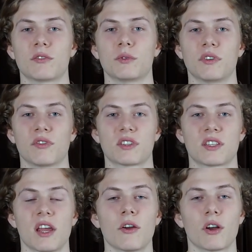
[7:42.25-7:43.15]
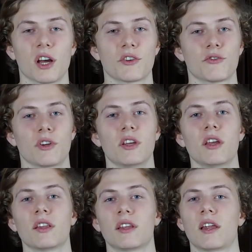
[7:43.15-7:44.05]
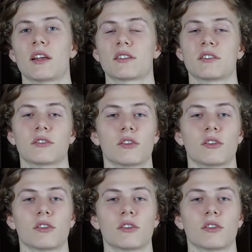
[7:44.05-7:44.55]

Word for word: to a different state or country that has